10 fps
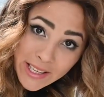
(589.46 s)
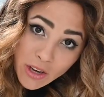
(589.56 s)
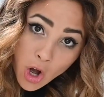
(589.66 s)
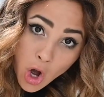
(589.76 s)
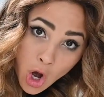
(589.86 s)
it
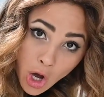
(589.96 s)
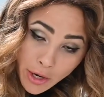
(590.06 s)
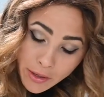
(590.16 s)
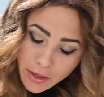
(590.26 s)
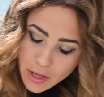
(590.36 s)

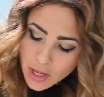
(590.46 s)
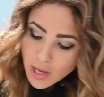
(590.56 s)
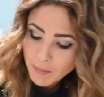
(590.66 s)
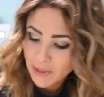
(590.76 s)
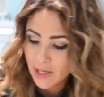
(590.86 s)
on,
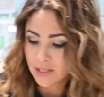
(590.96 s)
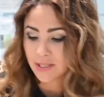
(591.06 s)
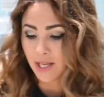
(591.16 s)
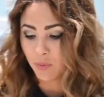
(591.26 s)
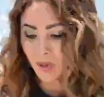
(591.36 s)

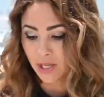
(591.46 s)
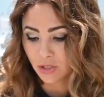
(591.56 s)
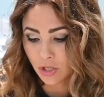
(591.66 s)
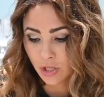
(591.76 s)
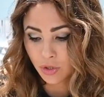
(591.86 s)
because then when I
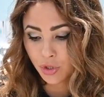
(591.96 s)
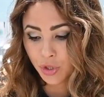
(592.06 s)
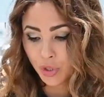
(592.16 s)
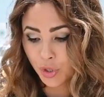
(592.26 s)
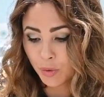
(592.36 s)
sew the
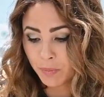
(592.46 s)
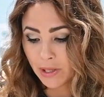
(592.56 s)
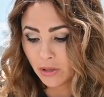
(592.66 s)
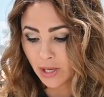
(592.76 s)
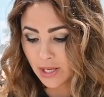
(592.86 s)
two
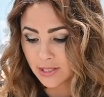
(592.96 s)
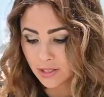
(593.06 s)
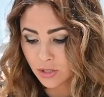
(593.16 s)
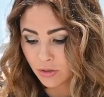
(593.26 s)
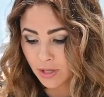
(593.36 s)

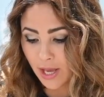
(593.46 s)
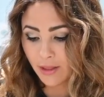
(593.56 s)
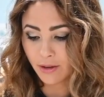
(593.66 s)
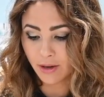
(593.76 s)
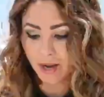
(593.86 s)
pillowcases
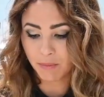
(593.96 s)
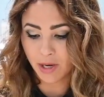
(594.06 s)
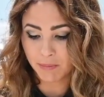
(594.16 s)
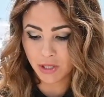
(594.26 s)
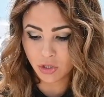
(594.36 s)
together, I'm
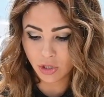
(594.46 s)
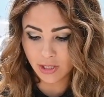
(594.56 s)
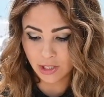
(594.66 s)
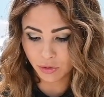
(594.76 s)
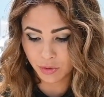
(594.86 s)
gonna make sure
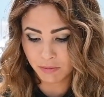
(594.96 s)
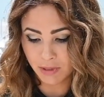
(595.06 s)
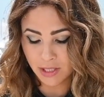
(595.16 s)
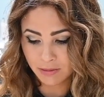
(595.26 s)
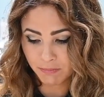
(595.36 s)
that
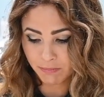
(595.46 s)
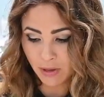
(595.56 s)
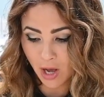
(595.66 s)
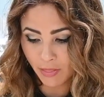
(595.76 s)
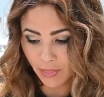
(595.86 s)
trim is
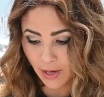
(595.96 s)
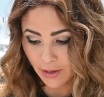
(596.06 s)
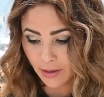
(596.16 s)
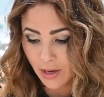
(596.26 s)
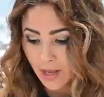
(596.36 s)
on
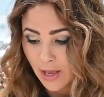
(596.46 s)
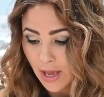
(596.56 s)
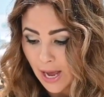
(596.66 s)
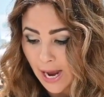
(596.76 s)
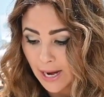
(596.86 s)
there.
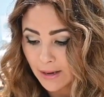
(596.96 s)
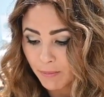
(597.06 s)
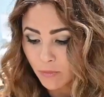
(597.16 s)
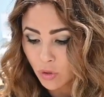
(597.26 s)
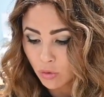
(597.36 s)

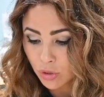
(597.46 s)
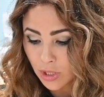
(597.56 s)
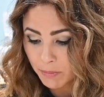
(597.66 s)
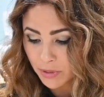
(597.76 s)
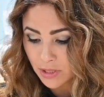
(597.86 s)
I
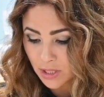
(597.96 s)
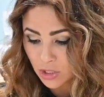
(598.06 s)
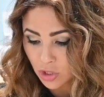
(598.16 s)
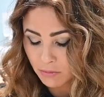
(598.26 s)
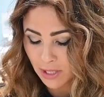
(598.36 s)
usually
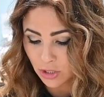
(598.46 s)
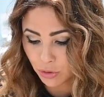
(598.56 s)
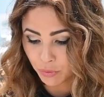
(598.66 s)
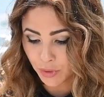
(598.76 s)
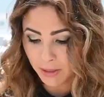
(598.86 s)
position my
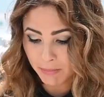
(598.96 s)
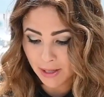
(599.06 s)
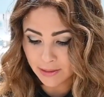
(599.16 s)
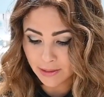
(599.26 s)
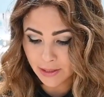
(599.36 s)
trim
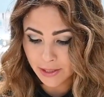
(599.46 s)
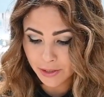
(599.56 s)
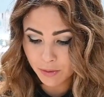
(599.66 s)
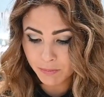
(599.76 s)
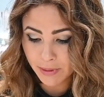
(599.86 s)
a
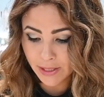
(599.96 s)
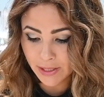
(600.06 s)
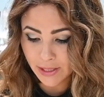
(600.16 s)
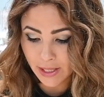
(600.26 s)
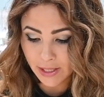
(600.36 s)
little
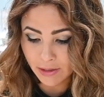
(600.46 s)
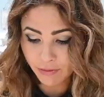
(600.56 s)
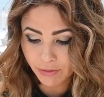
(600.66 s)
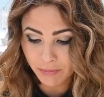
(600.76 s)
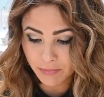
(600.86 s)
bit in
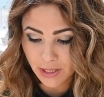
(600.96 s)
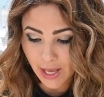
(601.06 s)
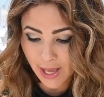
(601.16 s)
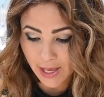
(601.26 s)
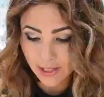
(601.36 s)
from
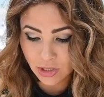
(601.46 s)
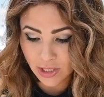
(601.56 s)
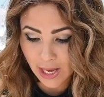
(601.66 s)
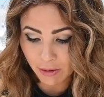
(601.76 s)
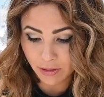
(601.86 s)
the edge,
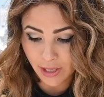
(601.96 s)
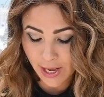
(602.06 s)
the outer